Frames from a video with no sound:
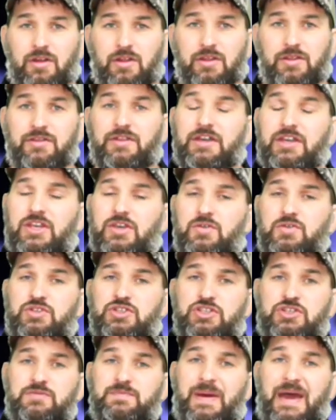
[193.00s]
that you
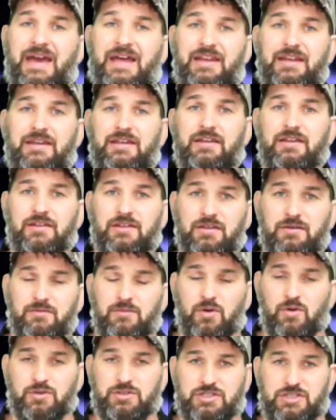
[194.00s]
spend the
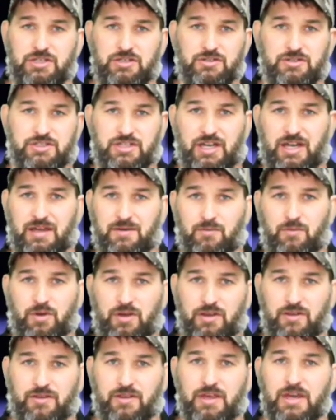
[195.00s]
most of your time
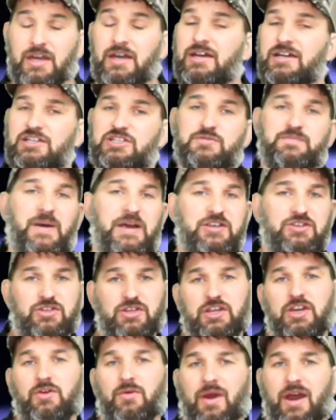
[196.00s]
with
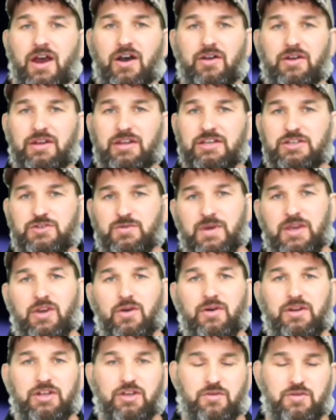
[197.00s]
especially around as we go
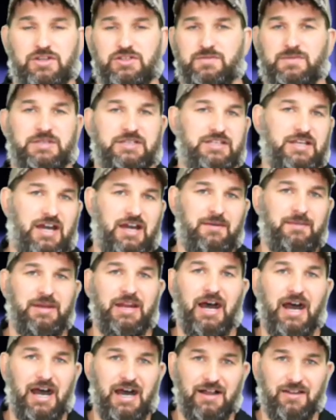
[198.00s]
into Christmas time and
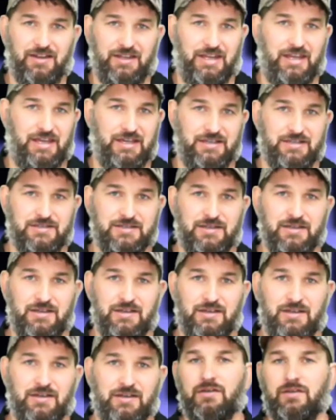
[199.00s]
holidays.
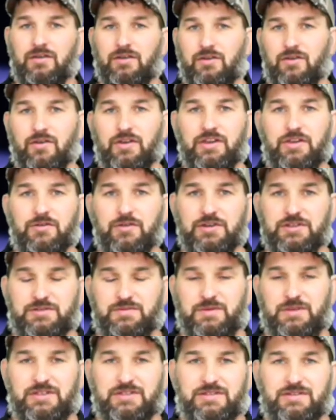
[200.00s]
During
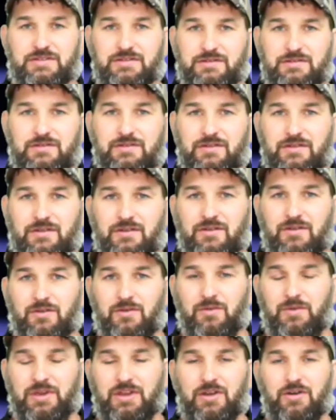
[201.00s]
Christmas,
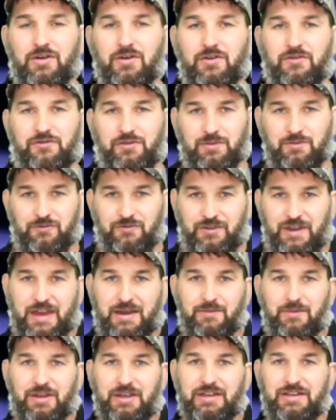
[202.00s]
we go from
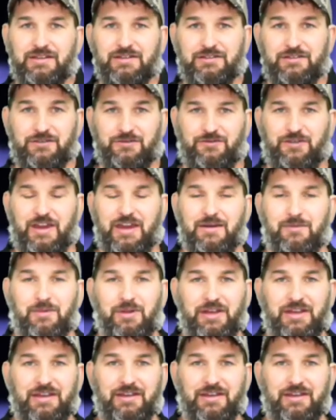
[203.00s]
family to family.